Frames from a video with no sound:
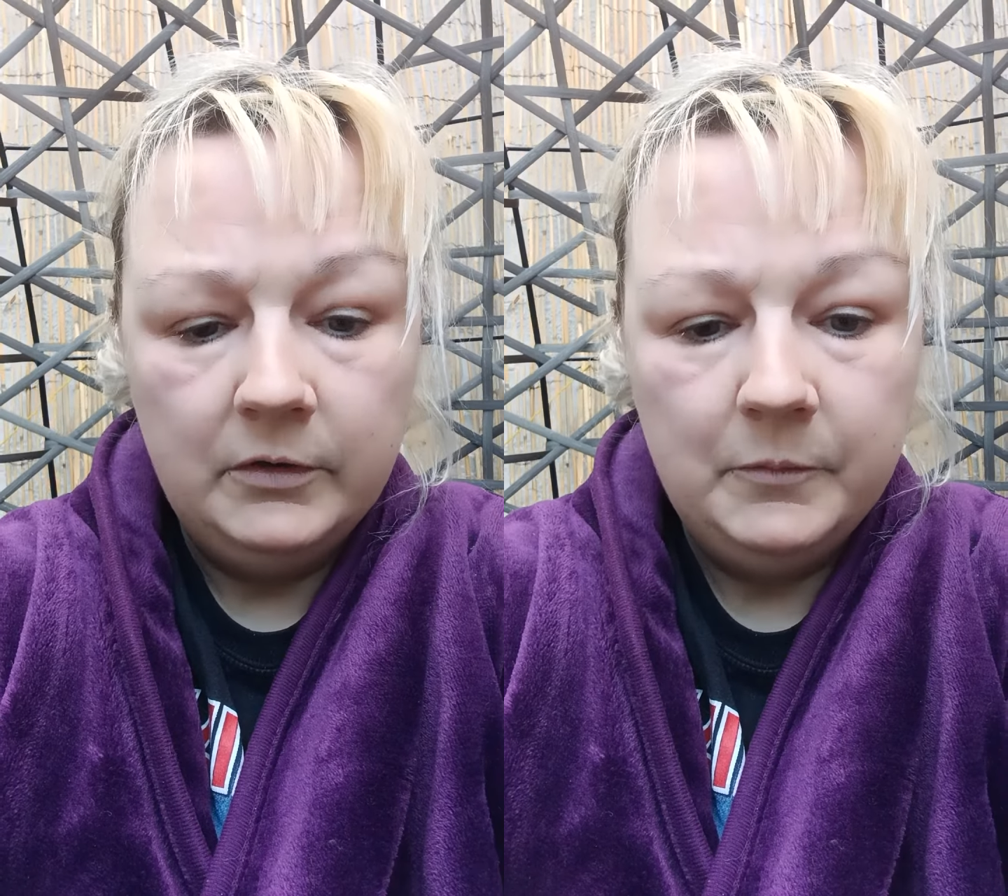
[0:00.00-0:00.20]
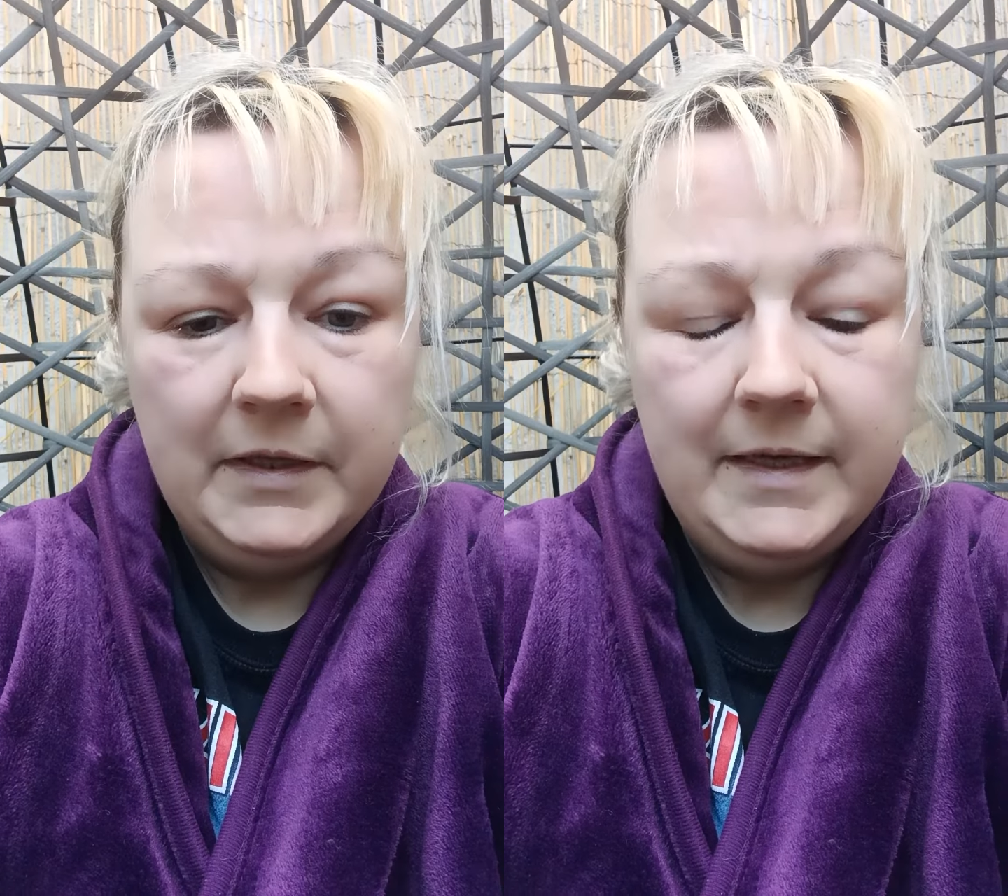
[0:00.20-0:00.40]

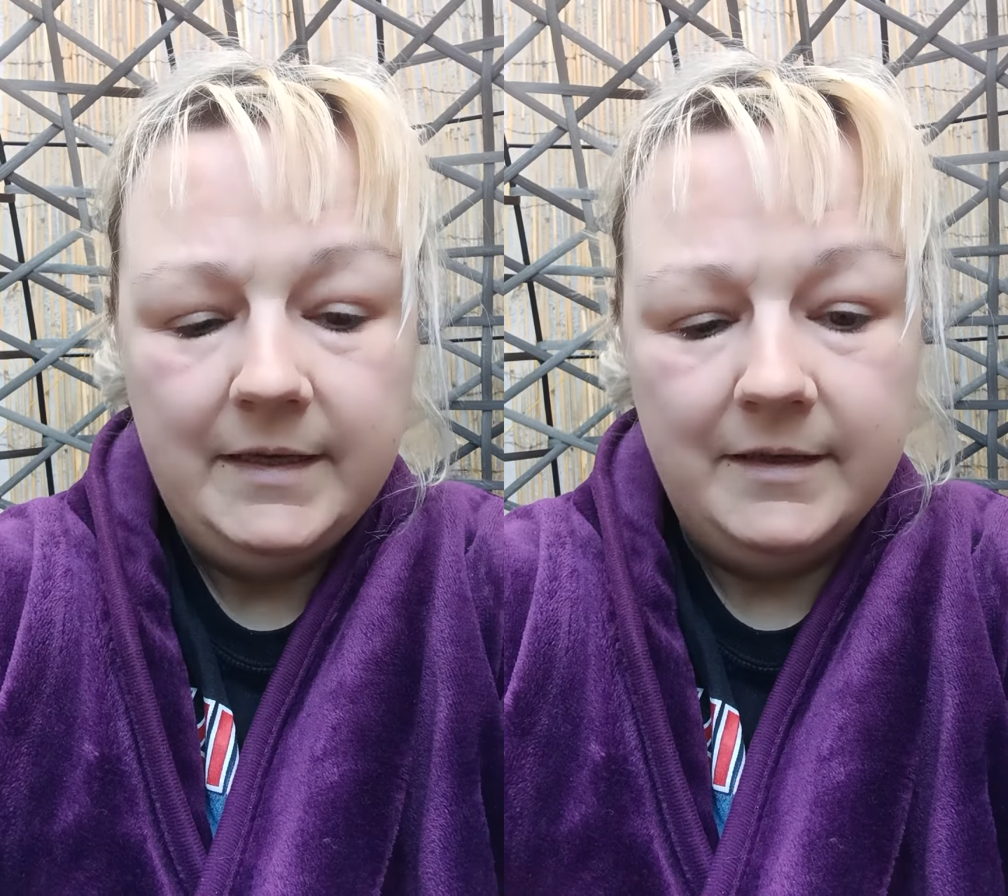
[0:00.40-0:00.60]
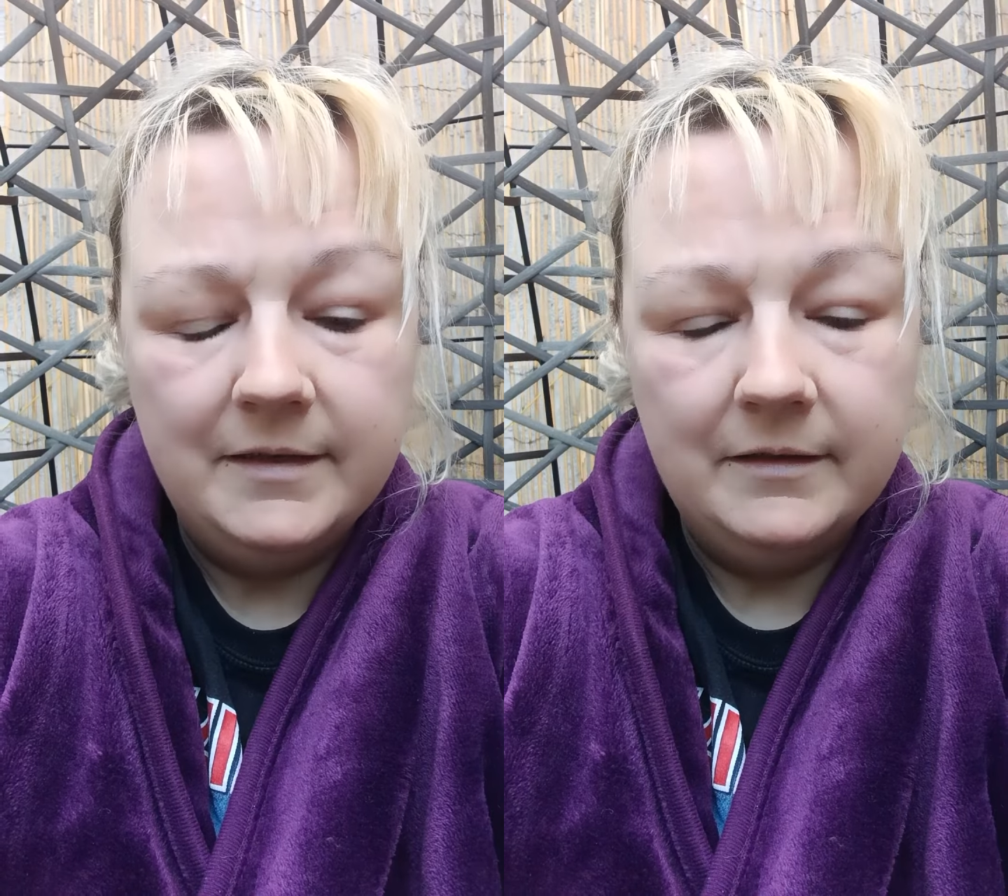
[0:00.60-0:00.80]

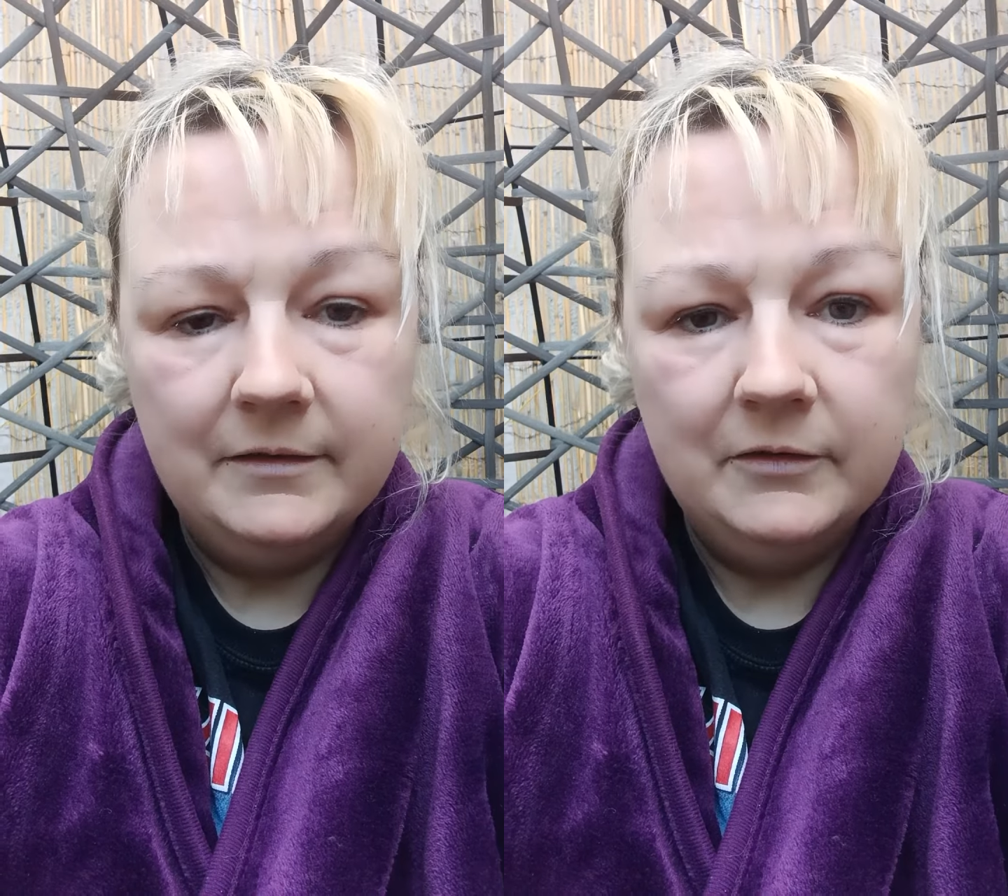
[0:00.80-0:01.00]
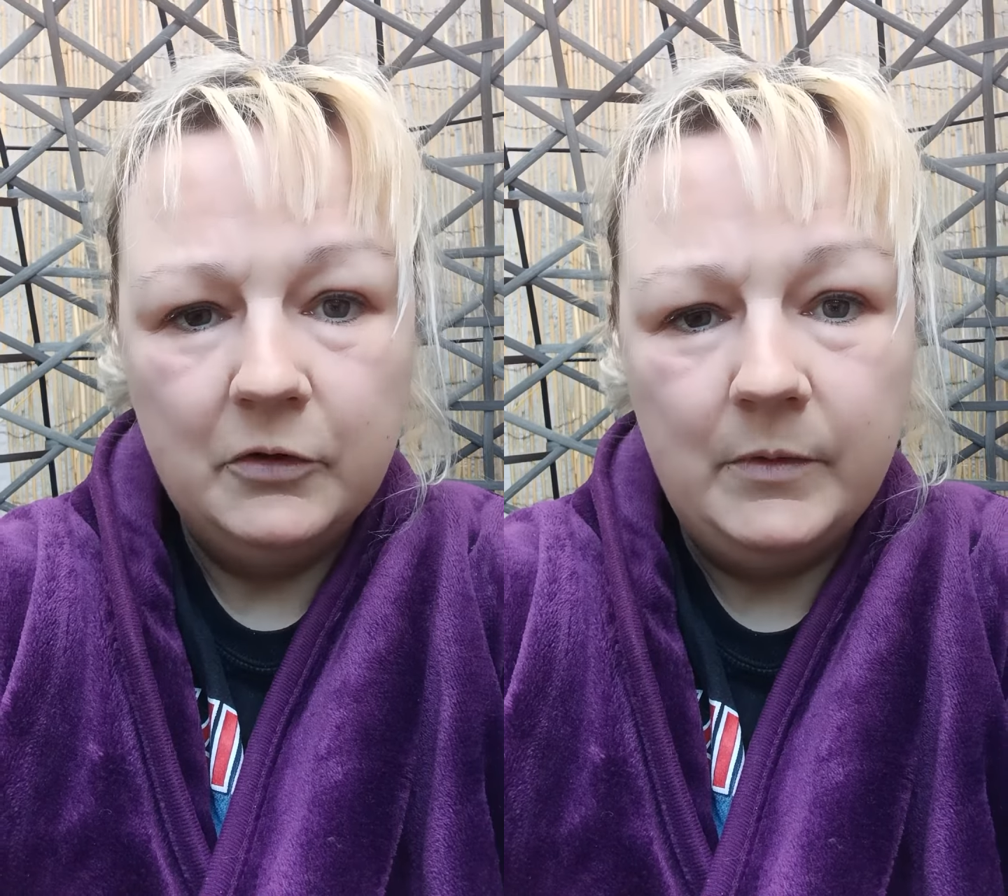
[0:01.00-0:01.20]
Please
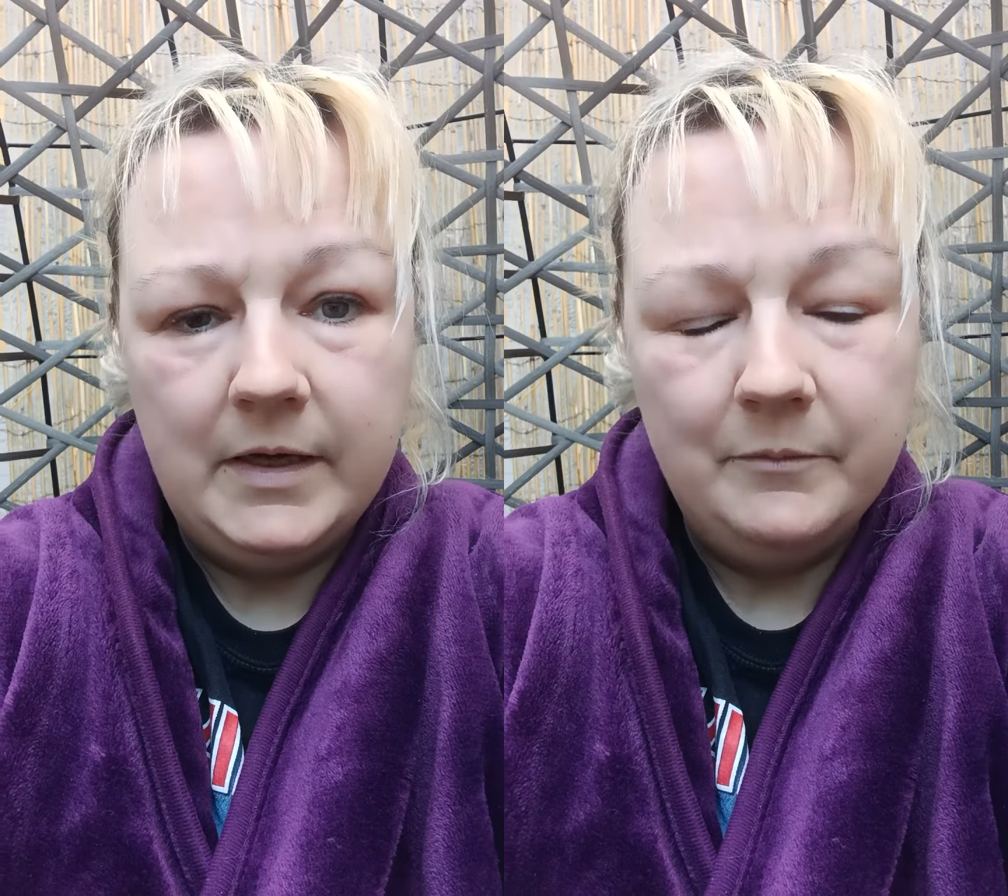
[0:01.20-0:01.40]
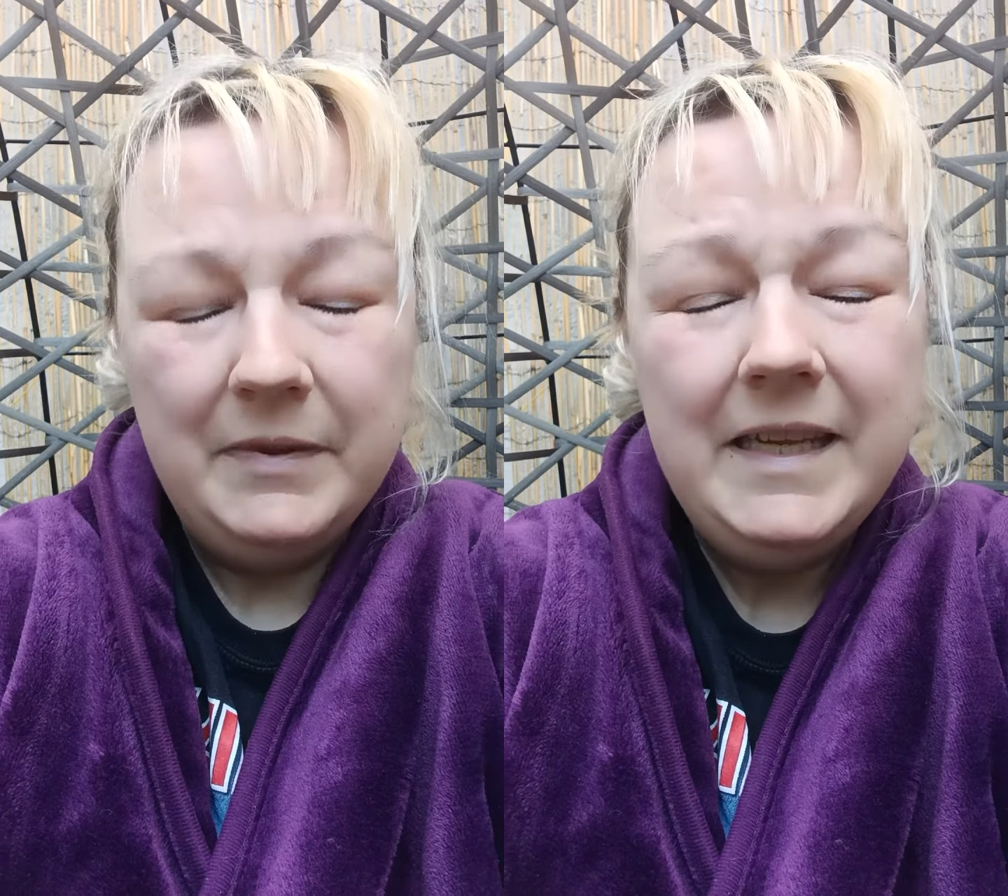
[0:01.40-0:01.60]
do it.
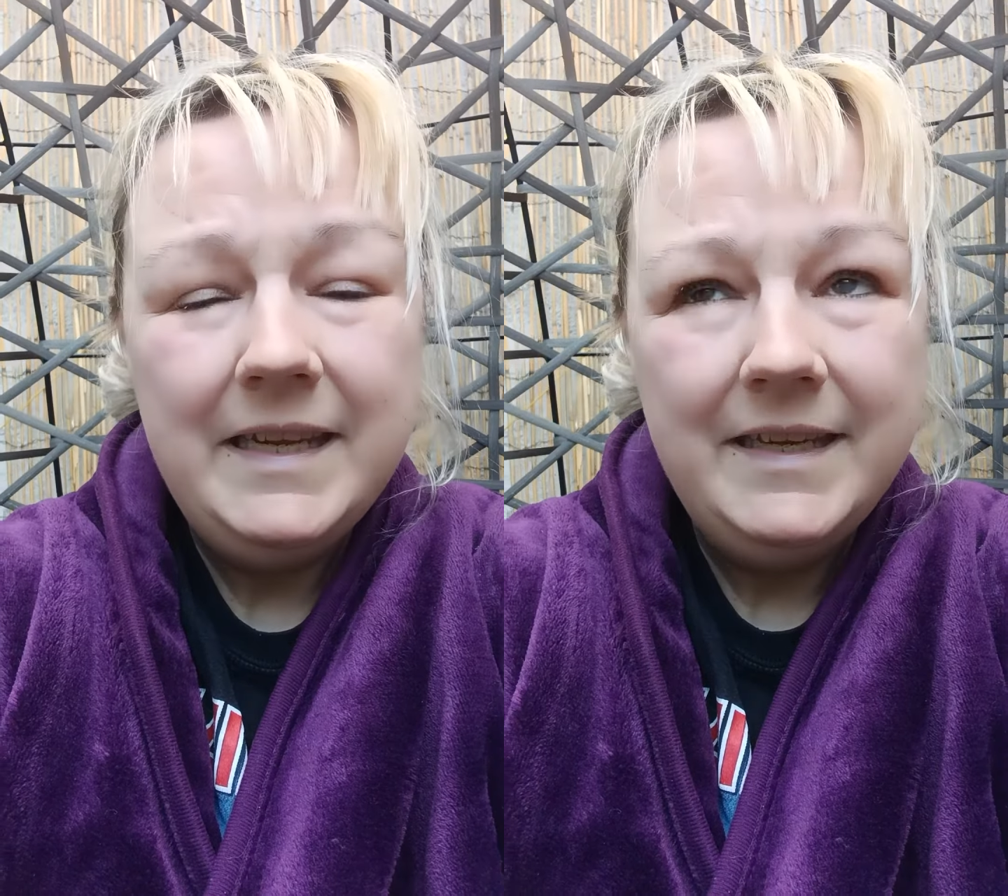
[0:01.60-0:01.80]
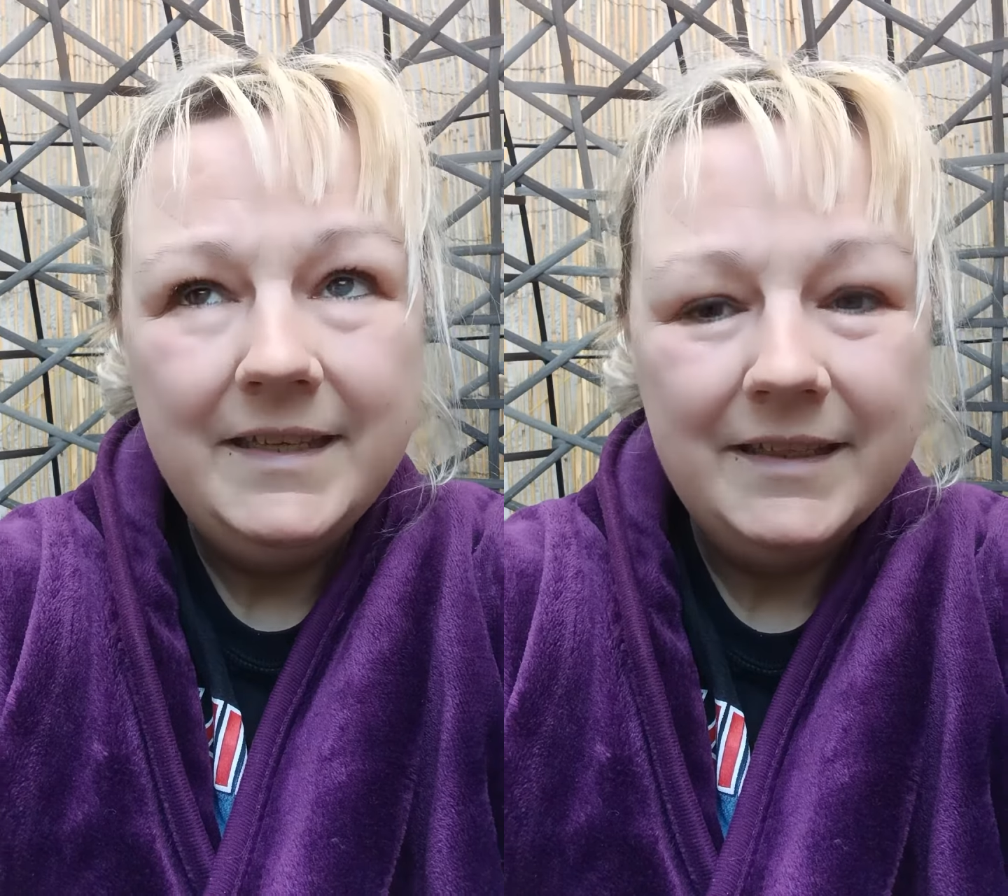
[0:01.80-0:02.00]

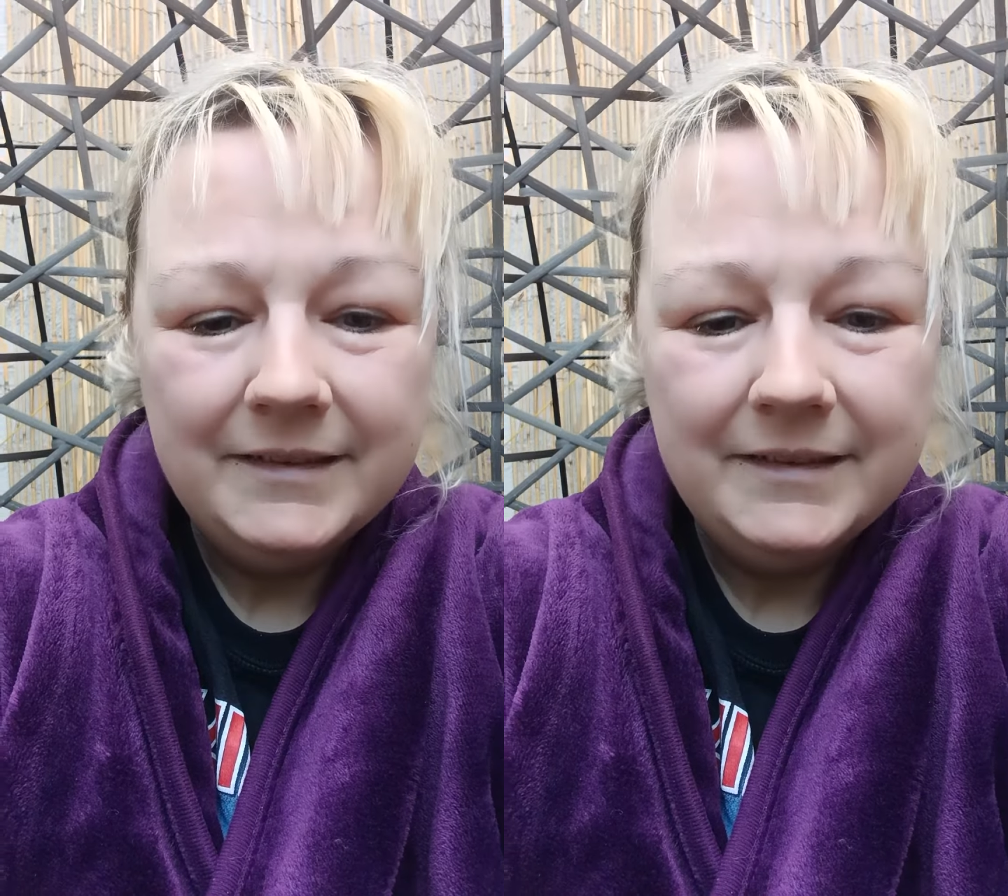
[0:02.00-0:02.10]
Please.